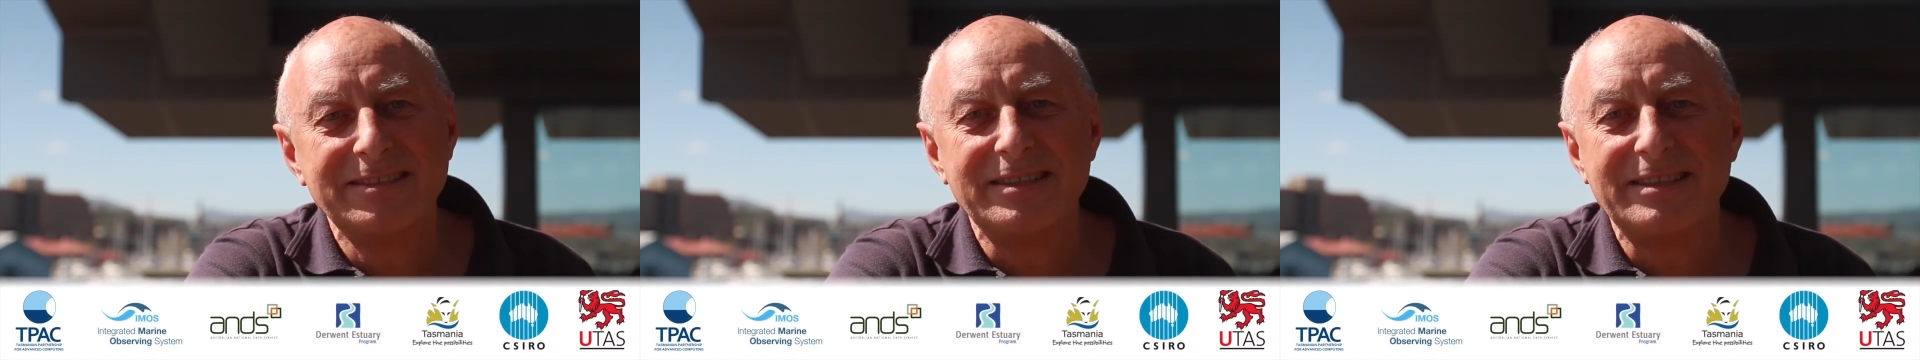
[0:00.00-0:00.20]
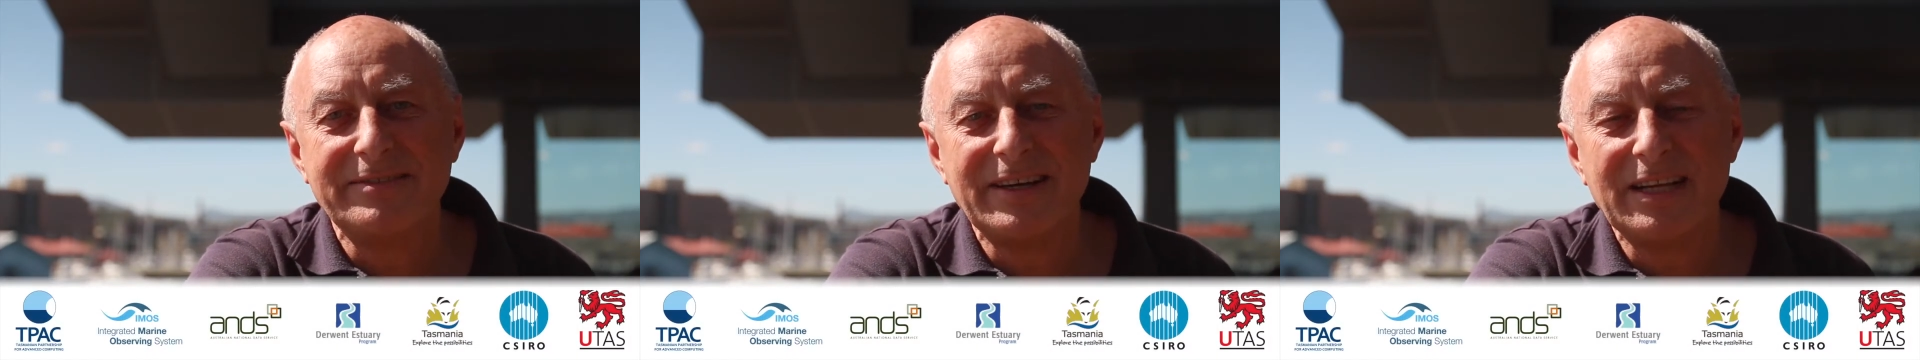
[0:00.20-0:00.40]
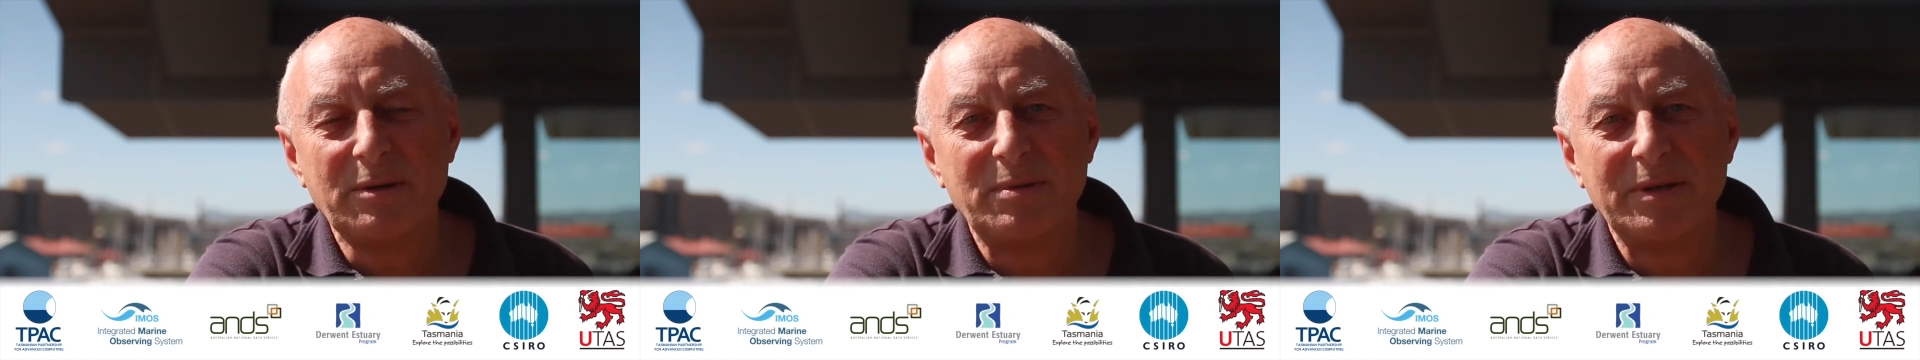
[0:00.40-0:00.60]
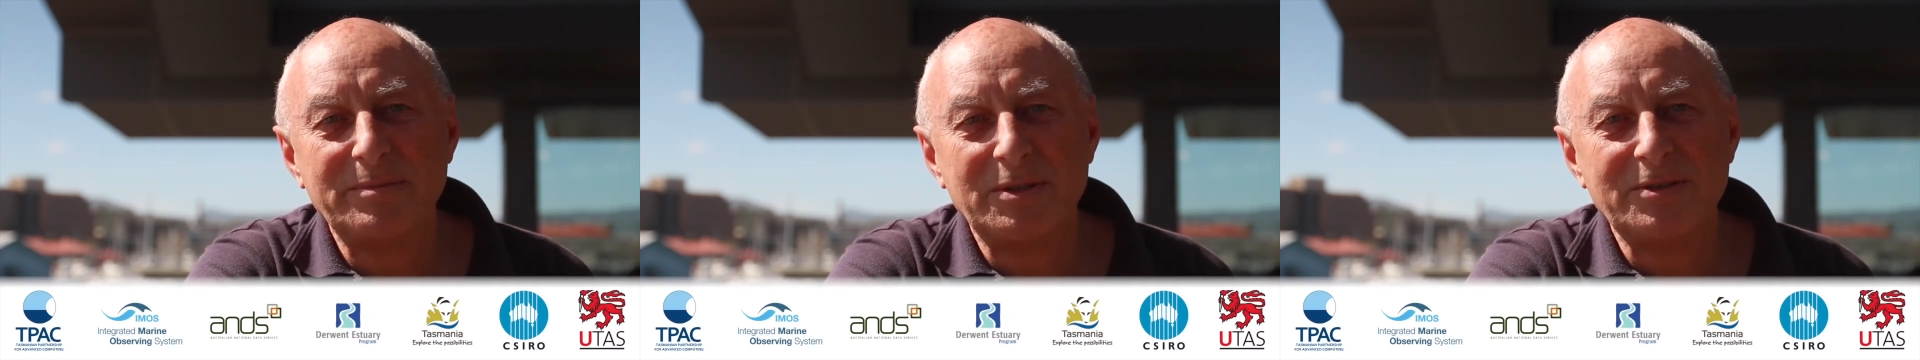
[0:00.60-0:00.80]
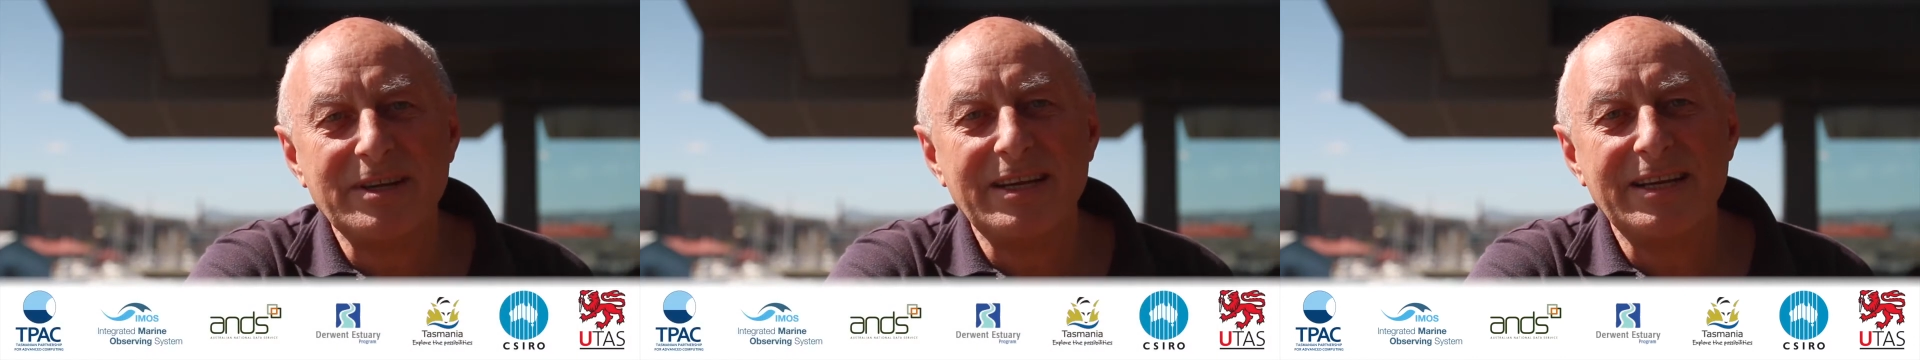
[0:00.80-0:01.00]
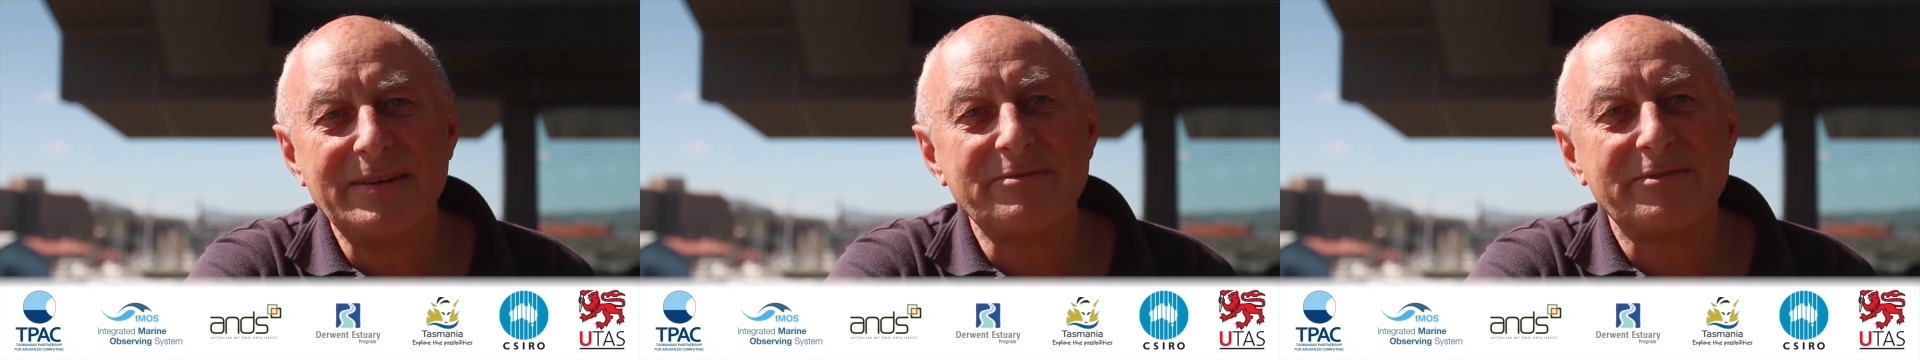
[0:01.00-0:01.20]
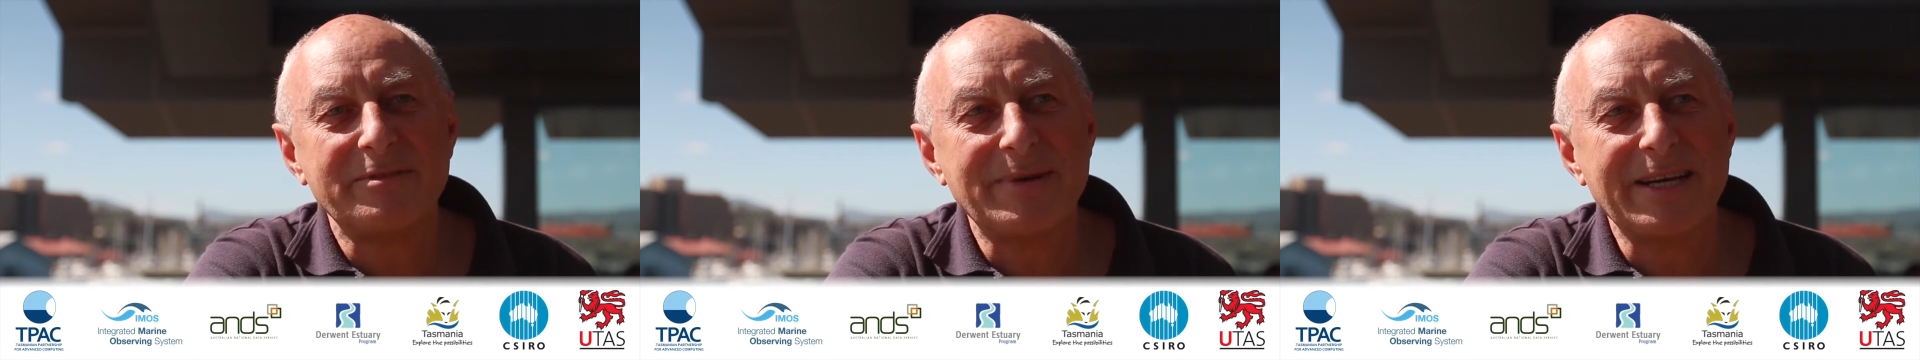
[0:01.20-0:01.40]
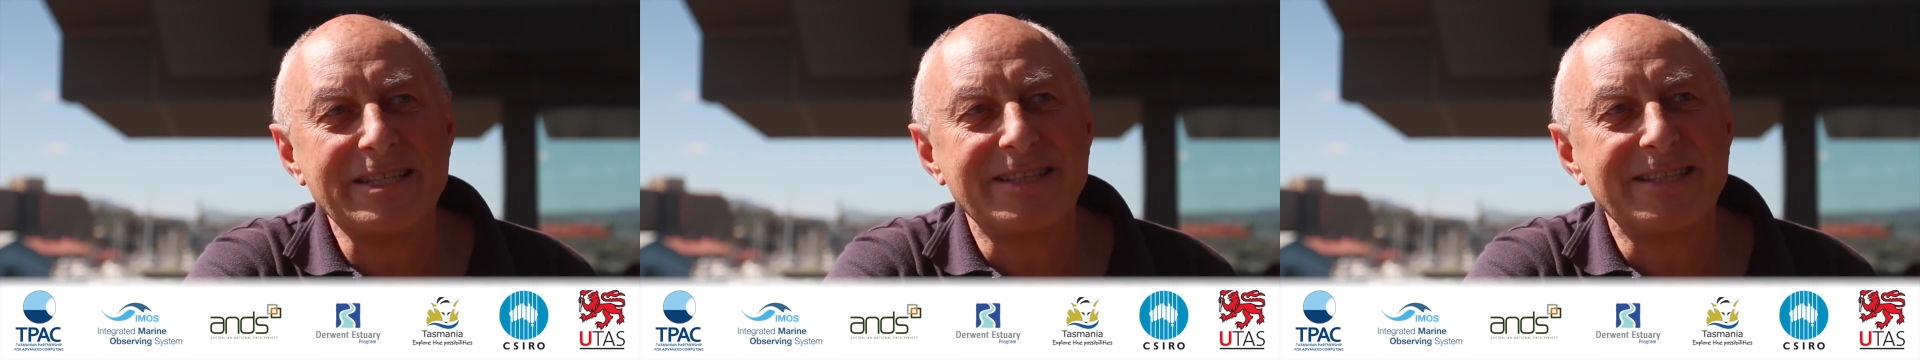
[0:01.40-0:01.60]
to develop a marine
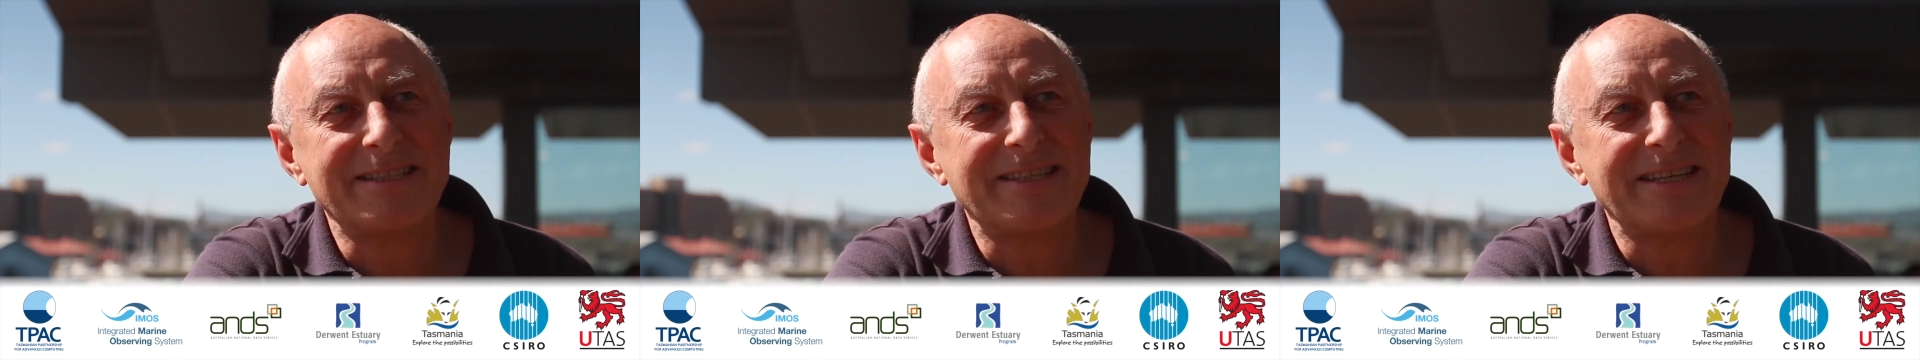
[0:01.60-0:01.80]
information